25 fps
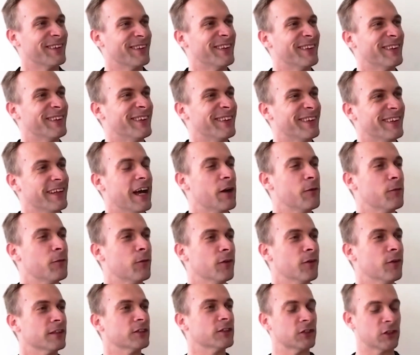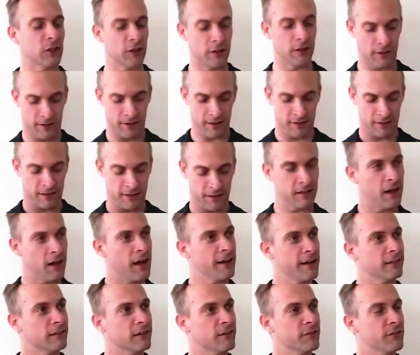I wore the shirt in
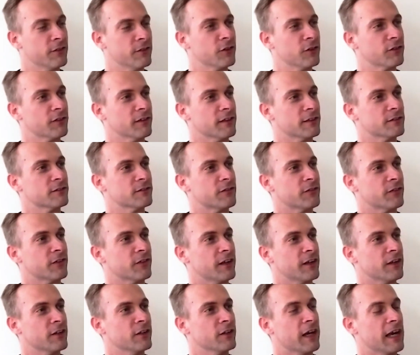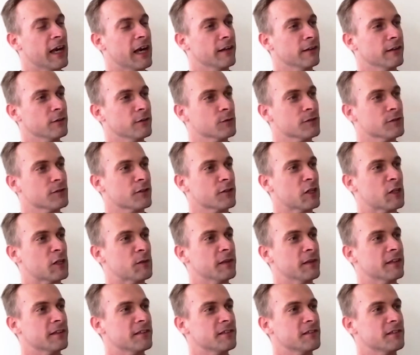honor of you, Christopher. I knew Alice was going to be
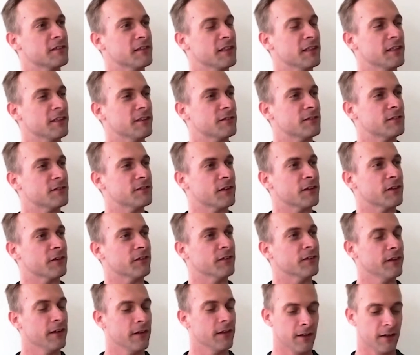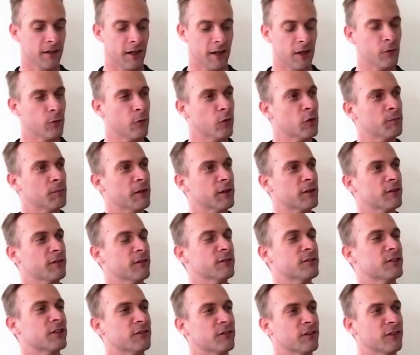the seed, so I wore my
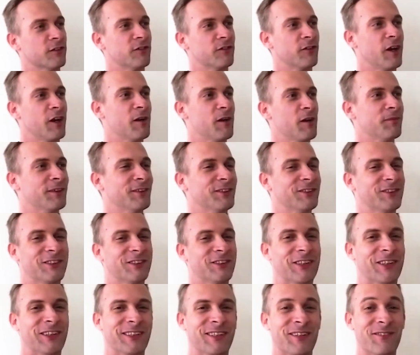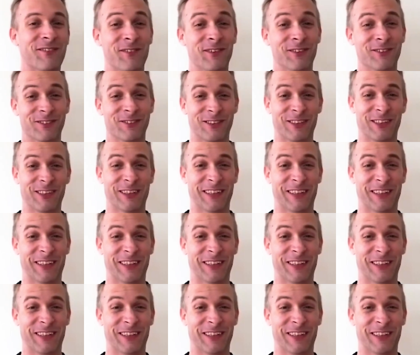Christopher Fromkin shirt, and it feels good.